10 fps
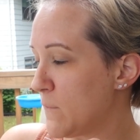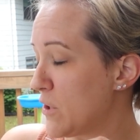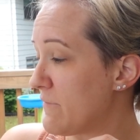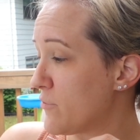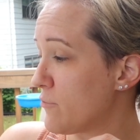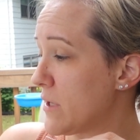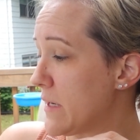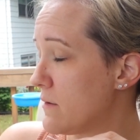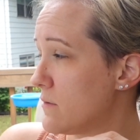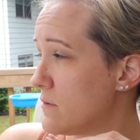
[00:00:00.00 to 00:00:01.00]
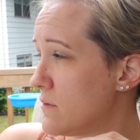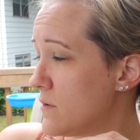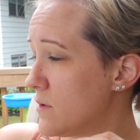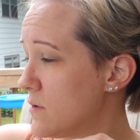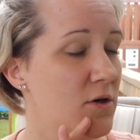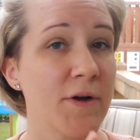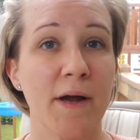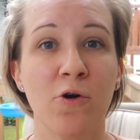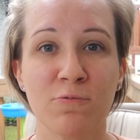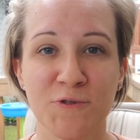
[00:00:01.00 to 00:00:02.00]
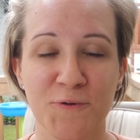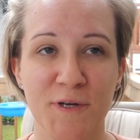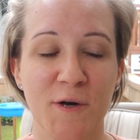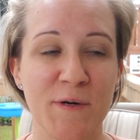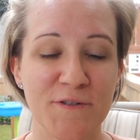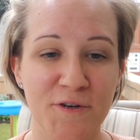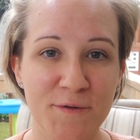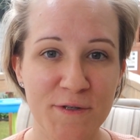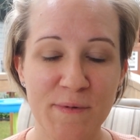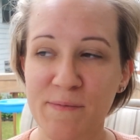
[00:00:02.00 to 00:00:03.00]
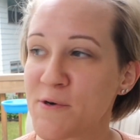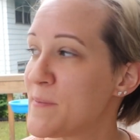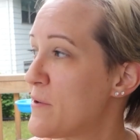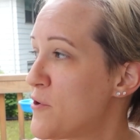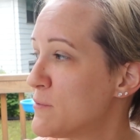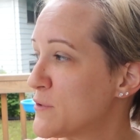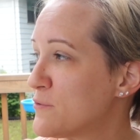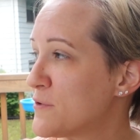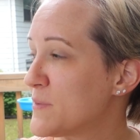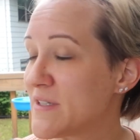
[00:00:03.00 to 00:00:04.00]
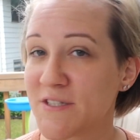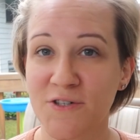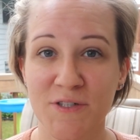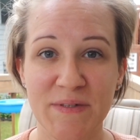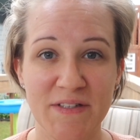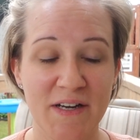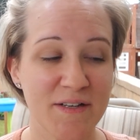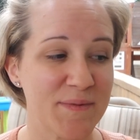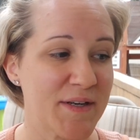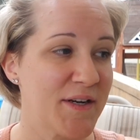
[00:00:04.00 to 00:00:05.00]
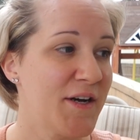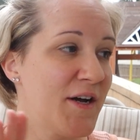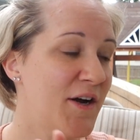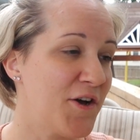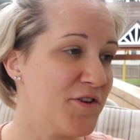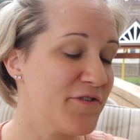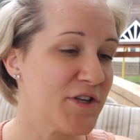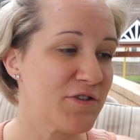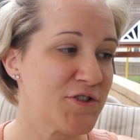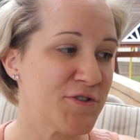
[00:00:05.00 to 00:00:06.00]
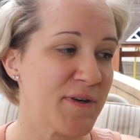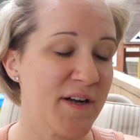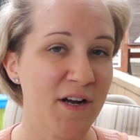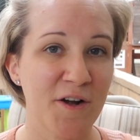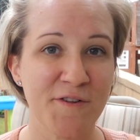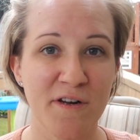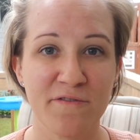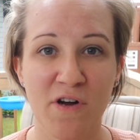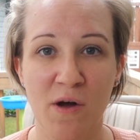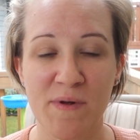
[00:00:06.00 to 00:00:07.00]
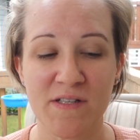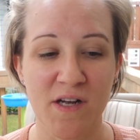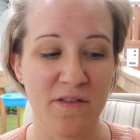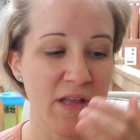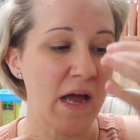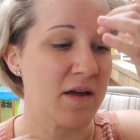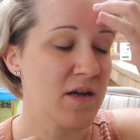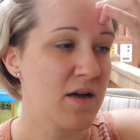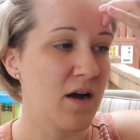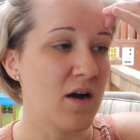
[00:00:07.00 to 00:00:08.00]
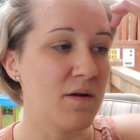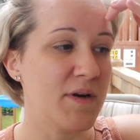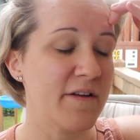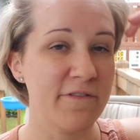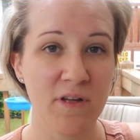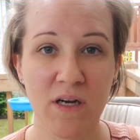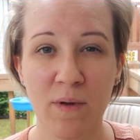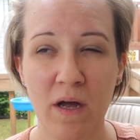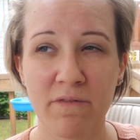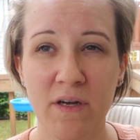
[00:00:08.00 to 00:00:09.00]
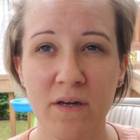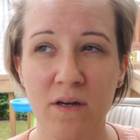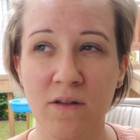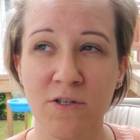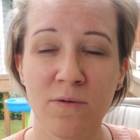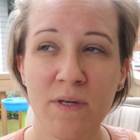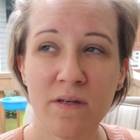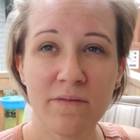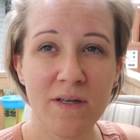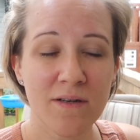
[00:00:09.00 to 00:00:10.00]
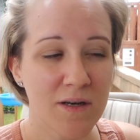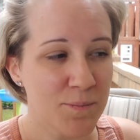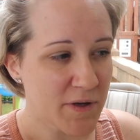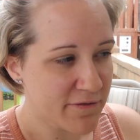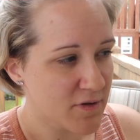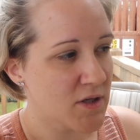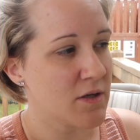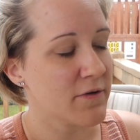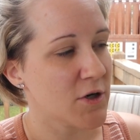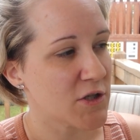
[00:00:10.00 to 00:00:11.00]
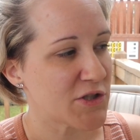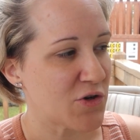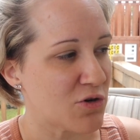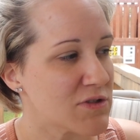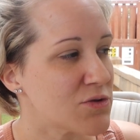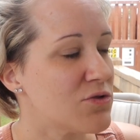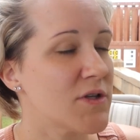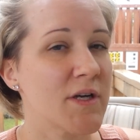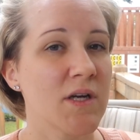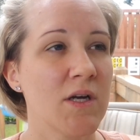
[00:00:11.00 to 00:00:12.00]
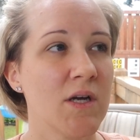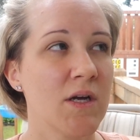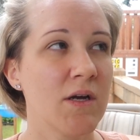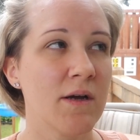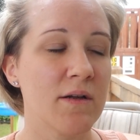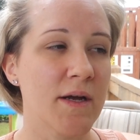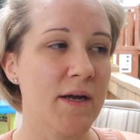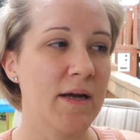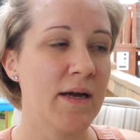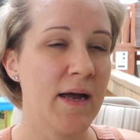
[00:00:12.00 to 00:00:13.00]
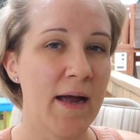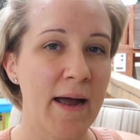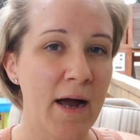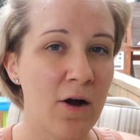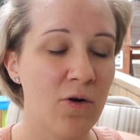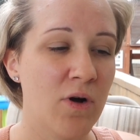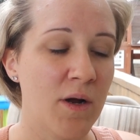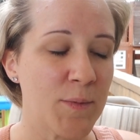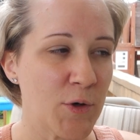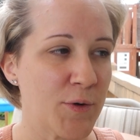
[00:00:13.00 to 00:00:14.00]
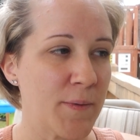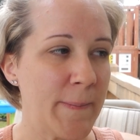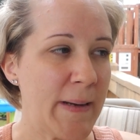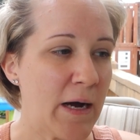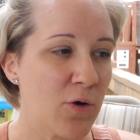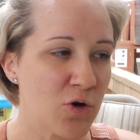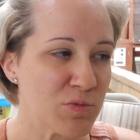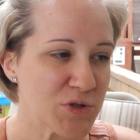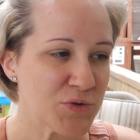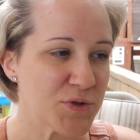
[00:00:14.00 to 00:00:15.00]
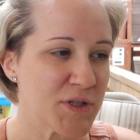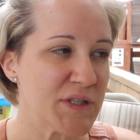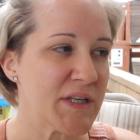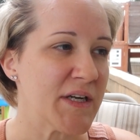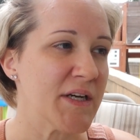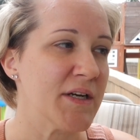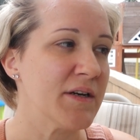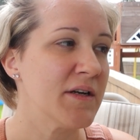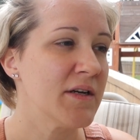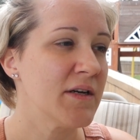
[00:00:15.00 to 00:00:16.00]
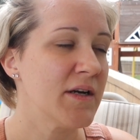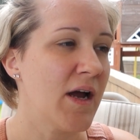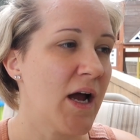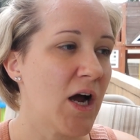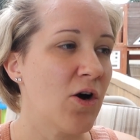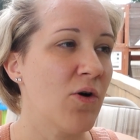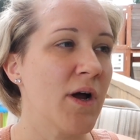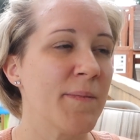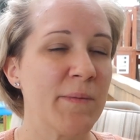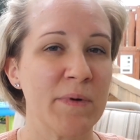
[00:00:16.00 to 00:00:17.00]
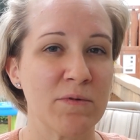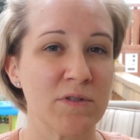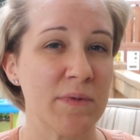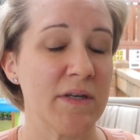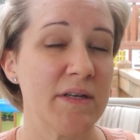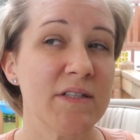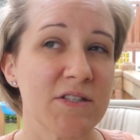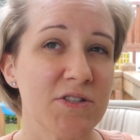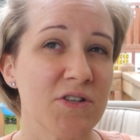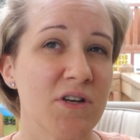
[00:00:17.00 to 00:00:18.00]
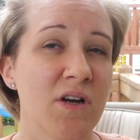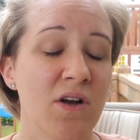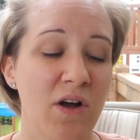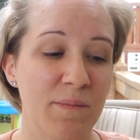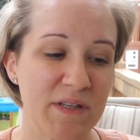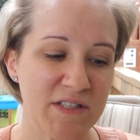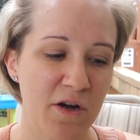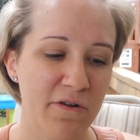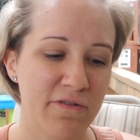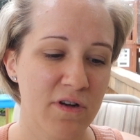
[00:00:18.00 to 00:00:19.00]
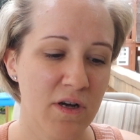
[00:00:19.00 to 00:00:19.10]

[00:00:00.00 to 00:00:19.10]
You can have 3. Oh yeah, homeschooling. I want to talk a little bit more about homeschooling because I talked about that in my other video too, and I got a lot of comments on that. And I feel like I'm having a little bit of an epiphany in regards to homeschooling and like how I'm going about homeschooling and how I might be able to make it easier on myself.